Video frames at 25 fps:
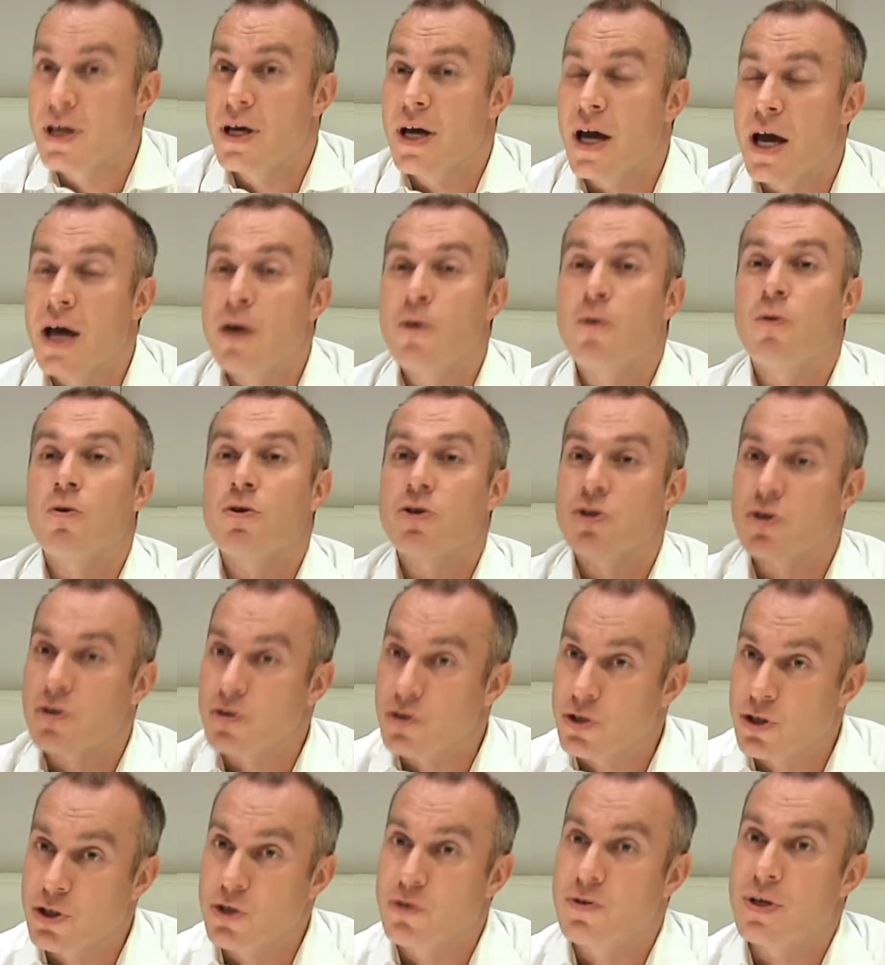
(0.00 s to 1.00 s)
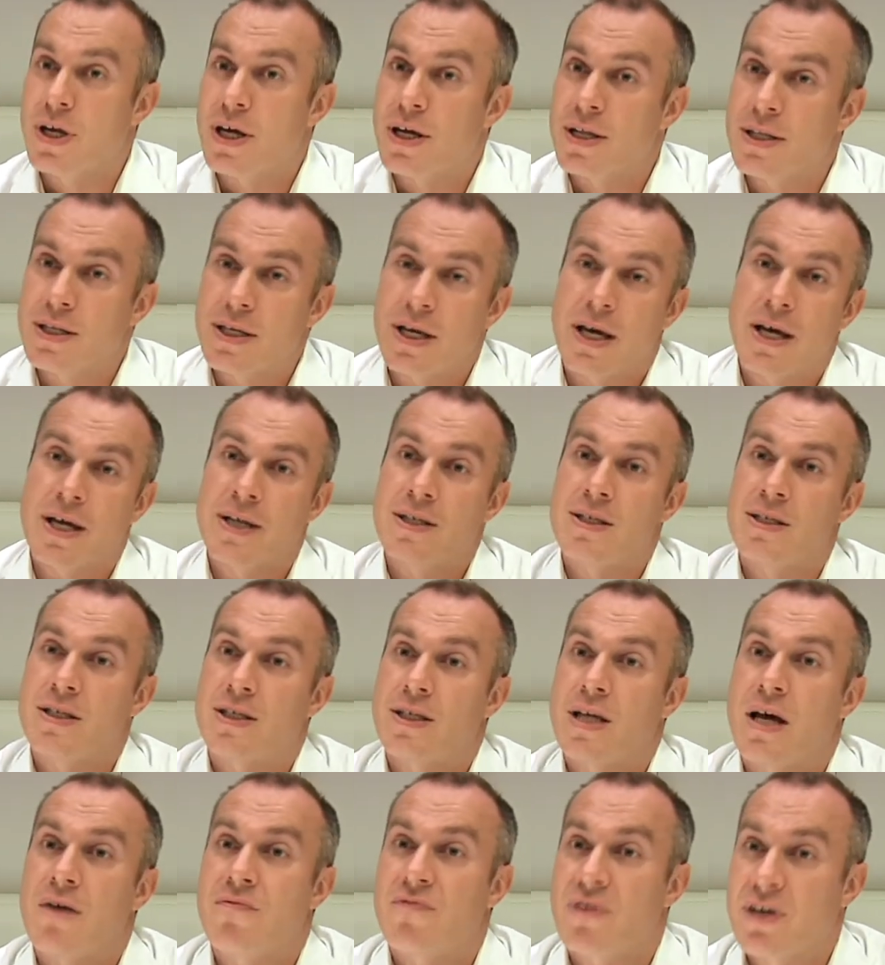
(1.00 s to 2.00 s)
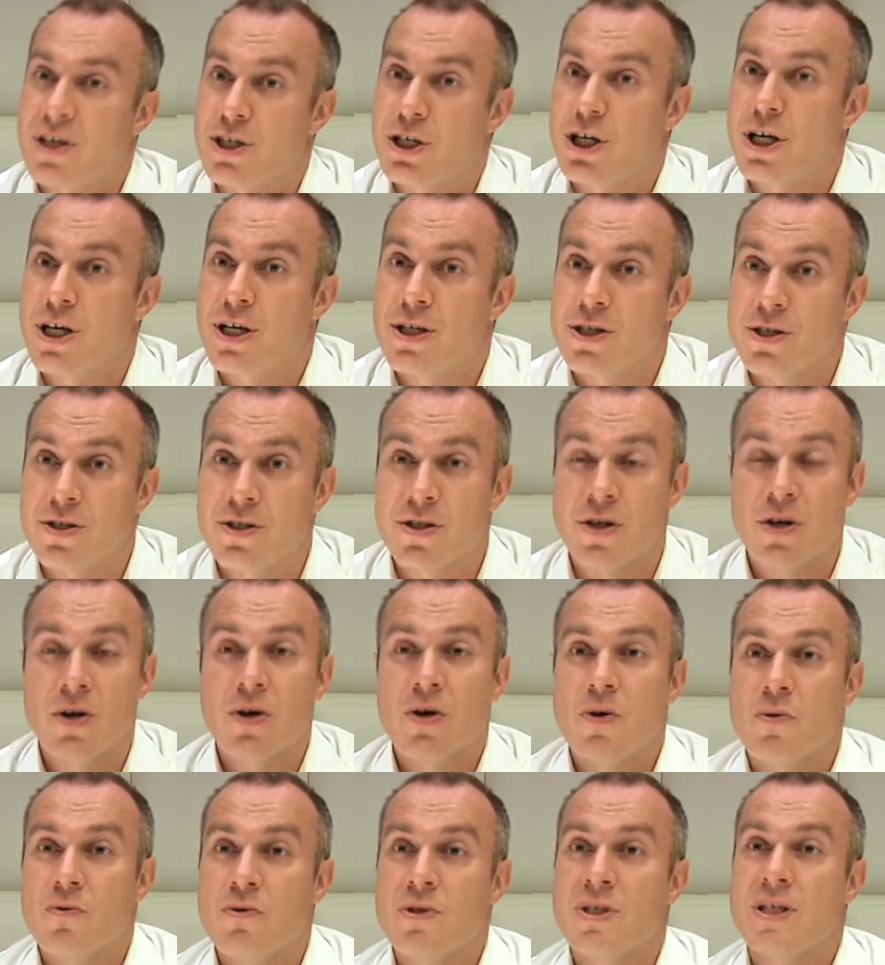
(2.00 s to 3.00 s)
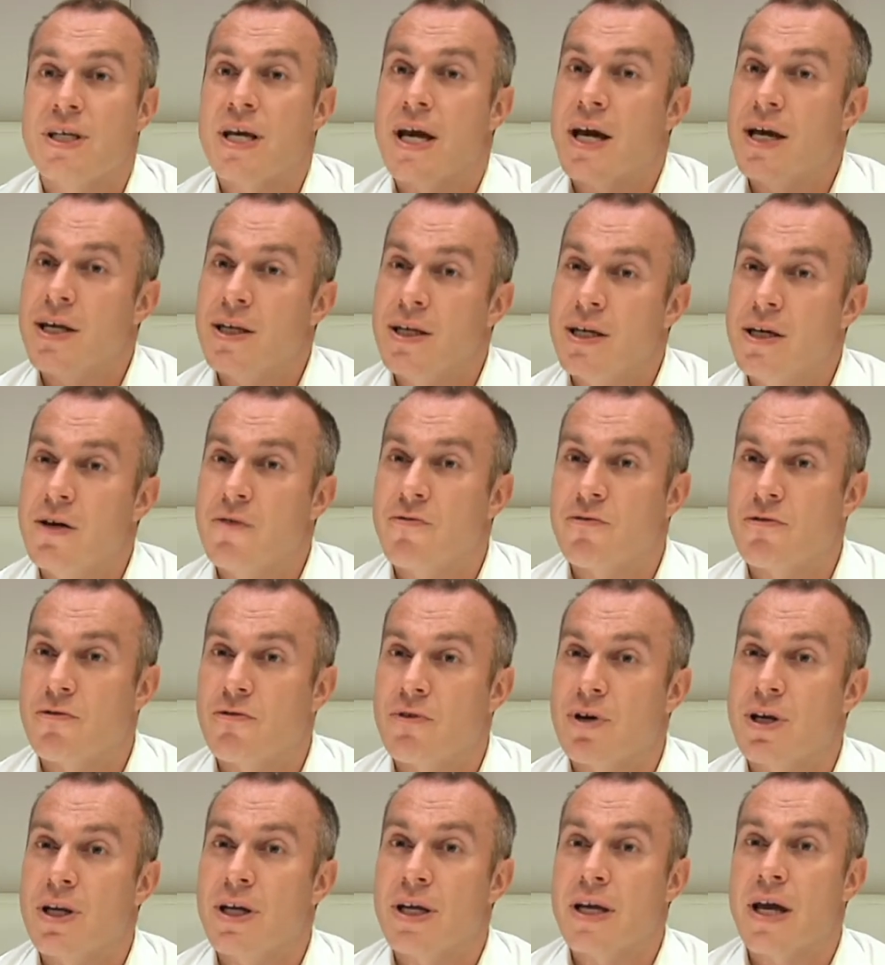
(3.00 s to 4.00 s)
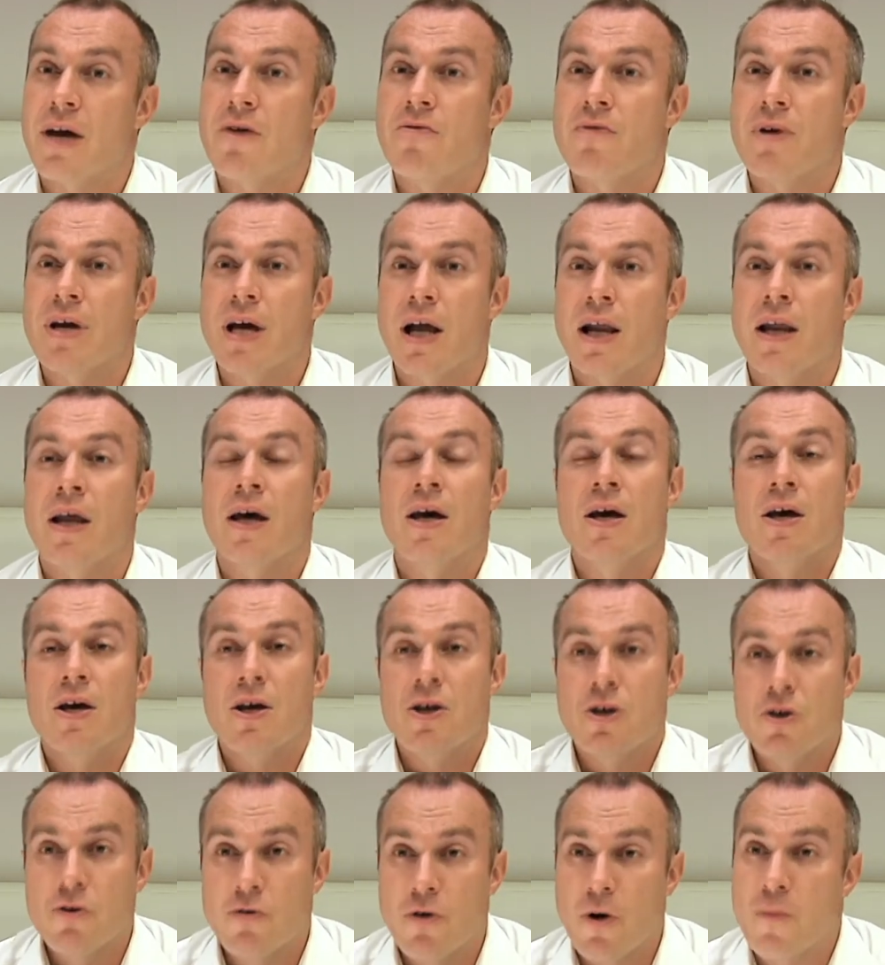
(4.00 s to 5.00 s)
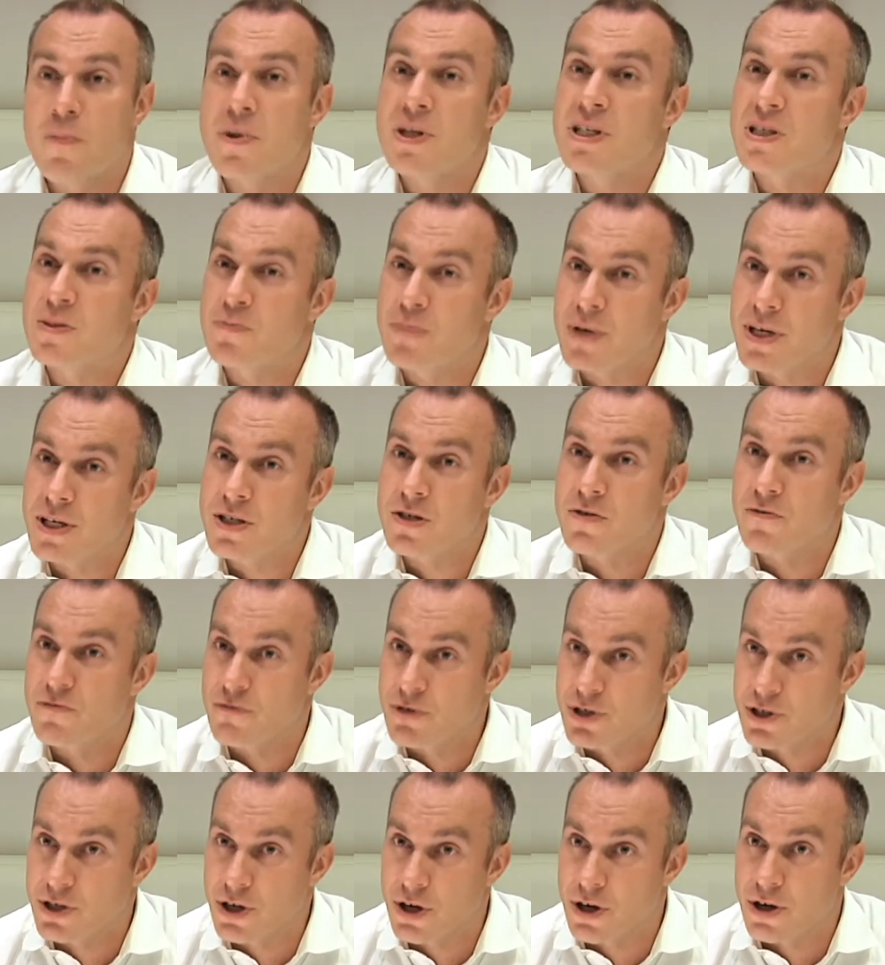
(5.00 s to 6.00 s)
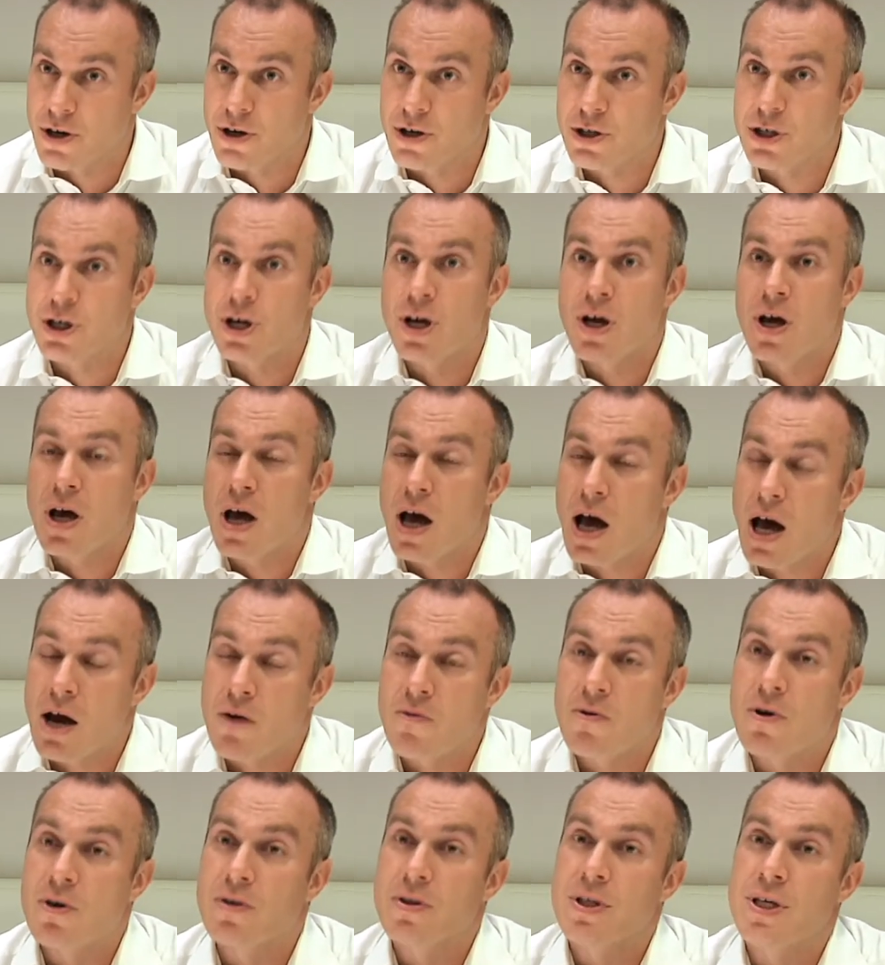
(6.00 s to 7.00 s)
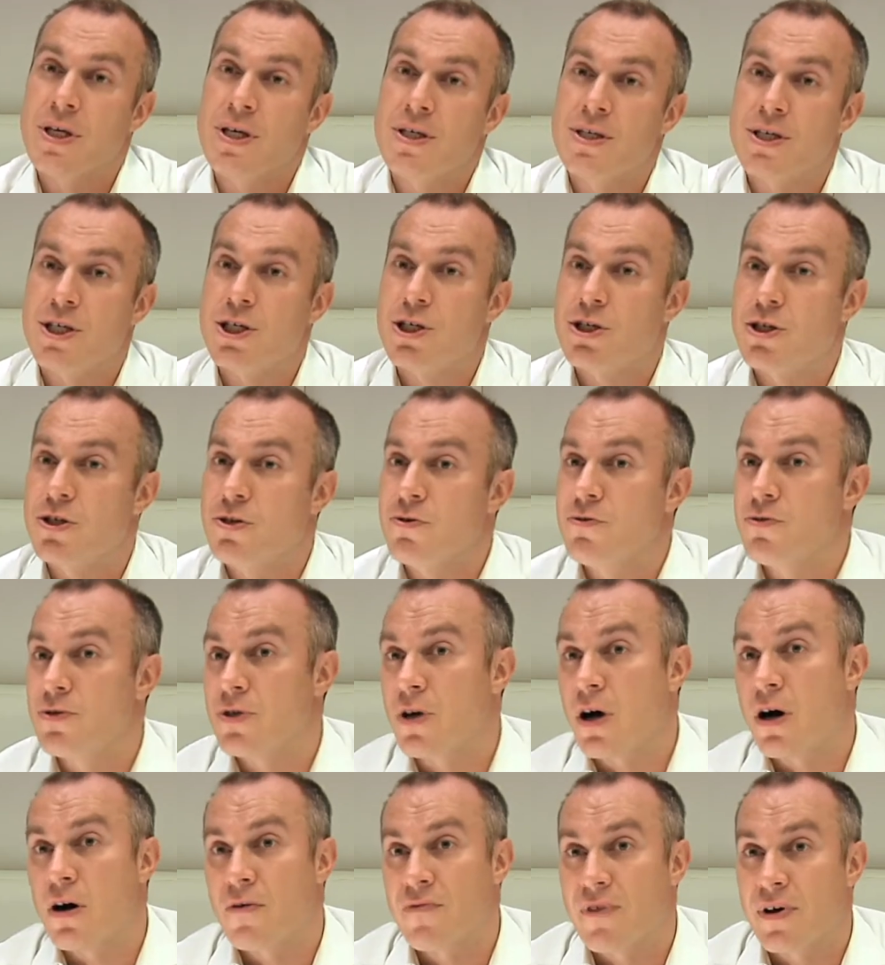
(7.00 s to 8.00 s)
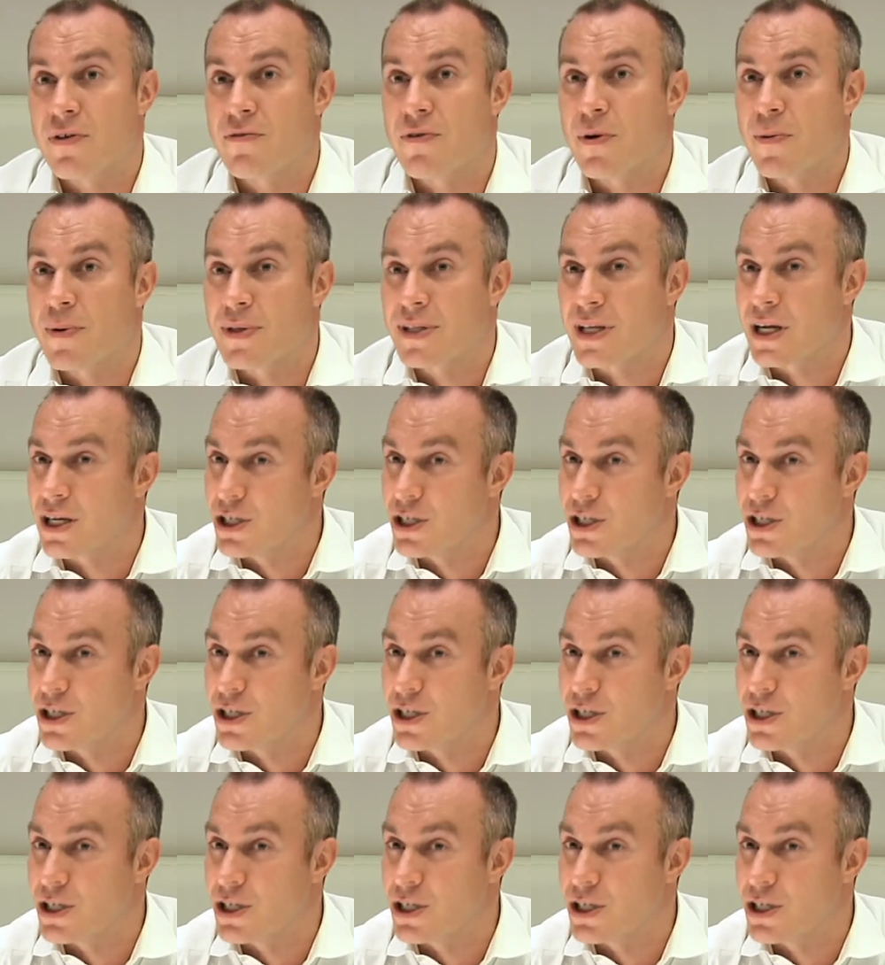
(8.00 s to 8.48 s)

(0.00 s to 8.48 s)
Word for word: and also student and staff exchanges with the idea of creating a real European space of research around these issues of environmental